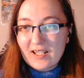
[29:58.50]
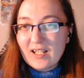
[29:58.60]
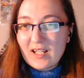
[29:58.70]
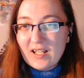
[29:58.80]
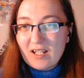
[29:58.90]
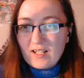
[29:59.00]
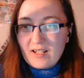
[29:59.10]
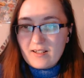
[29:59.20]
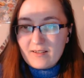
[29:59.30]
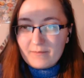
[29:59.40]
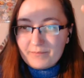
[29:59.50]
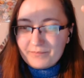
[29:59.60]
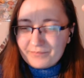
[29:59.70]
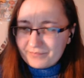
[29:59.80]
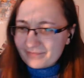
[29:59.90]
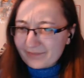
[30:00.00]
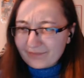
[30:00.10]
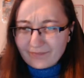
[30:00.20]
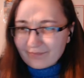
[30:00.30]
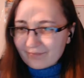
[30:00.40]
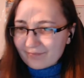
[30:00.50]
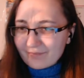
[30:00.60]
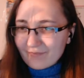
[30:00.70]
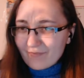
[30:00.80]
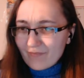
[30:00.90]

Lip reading: (silence)